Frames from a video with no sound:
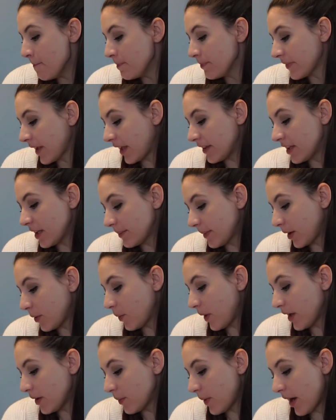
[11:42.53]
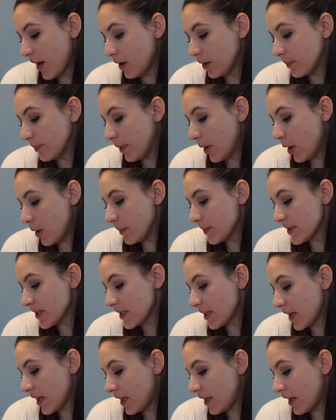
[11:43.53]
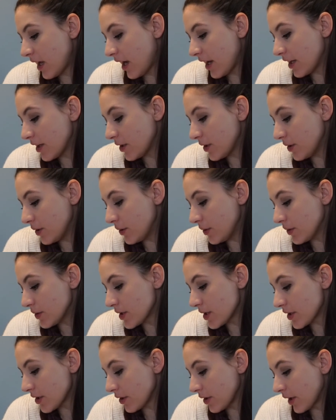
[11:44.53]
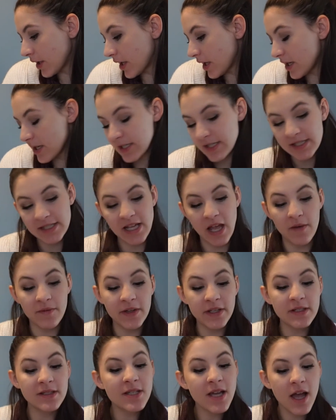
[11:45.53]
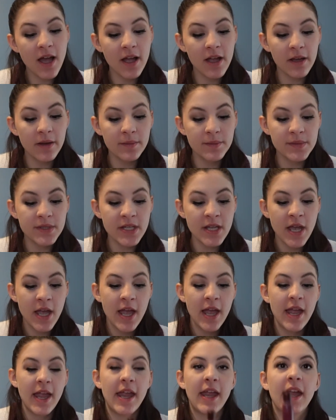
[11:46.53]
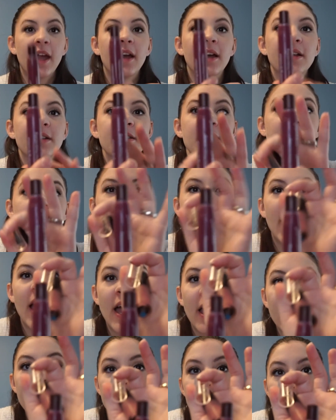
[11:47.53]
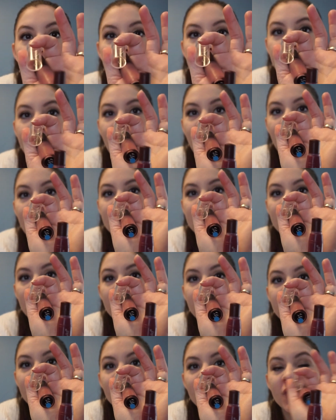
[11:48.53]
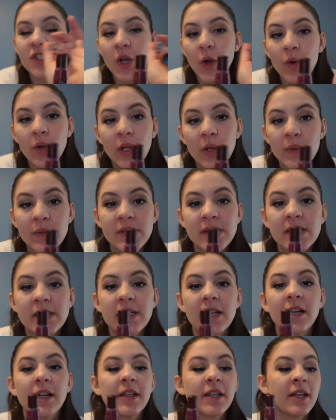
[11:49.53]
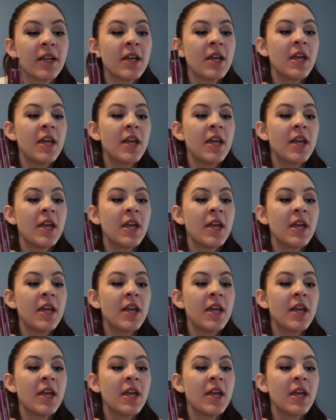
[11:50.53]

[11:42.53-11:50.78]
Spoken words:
And then my Wet n Wild Balm Stain, I use 37 times, and that is where I'm at. So it's so close to done.